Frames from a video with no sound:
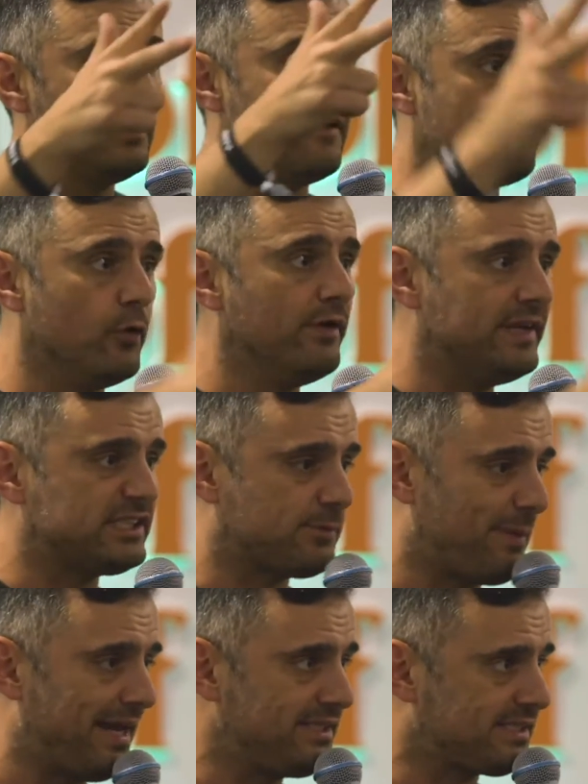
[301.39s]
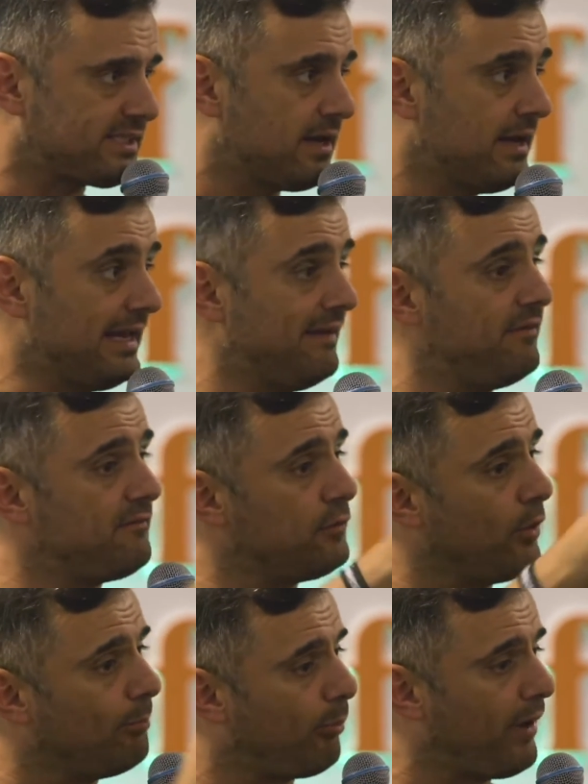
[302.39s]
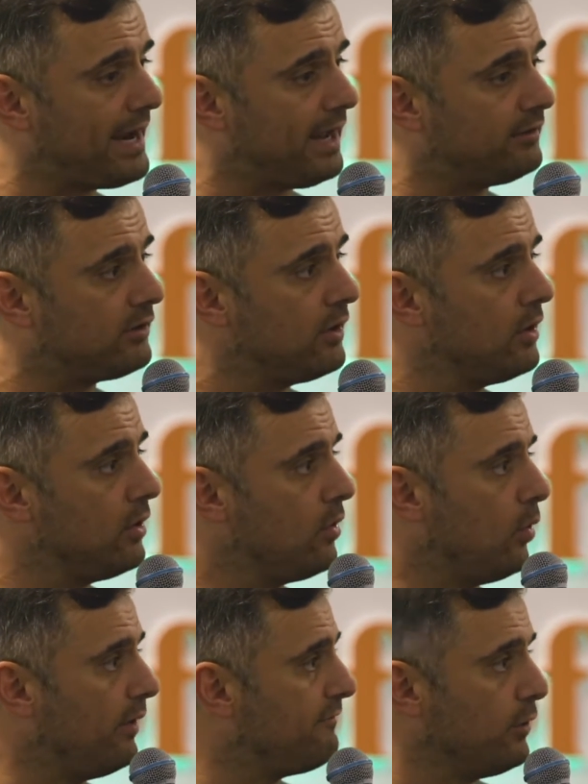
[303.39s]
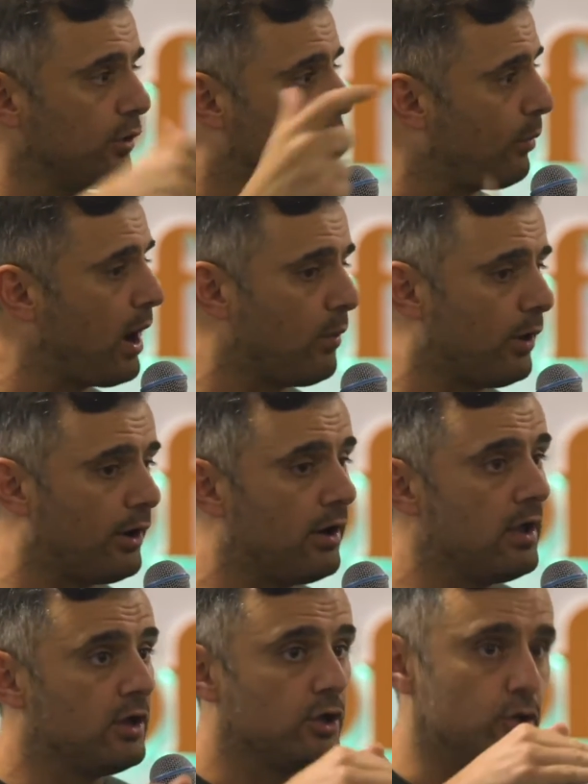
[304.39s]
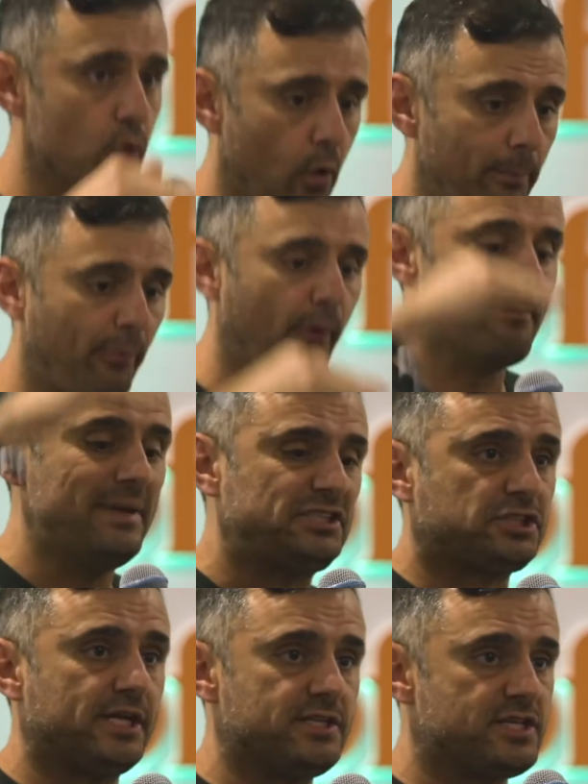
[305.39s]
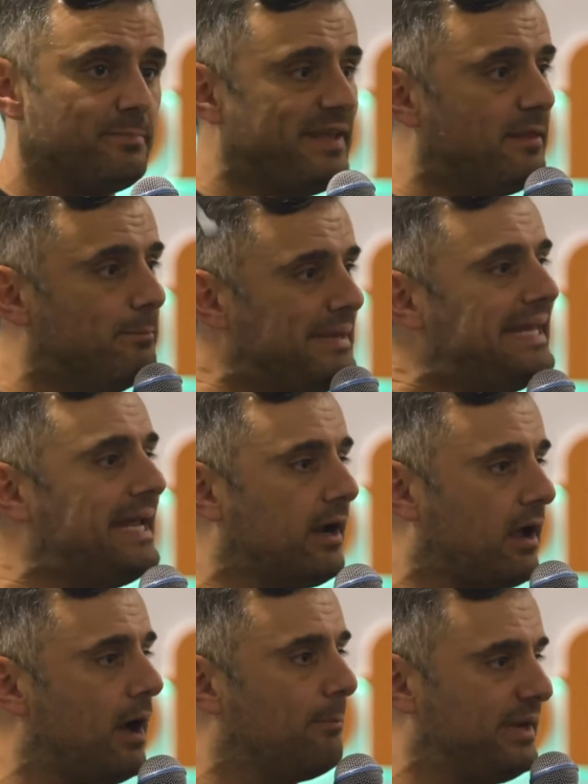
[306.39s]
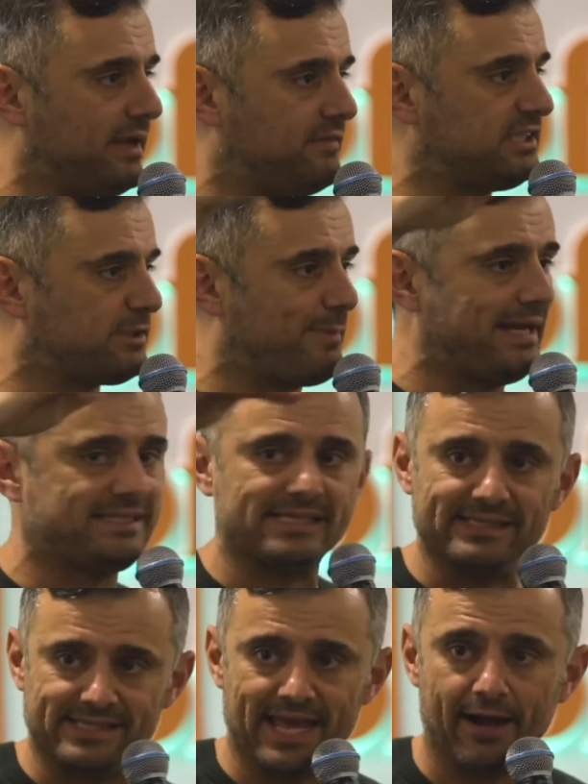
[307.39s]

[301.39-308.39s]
If you're in this space, even if you're a brand or if you're a grower, your permission to be the media company of this space is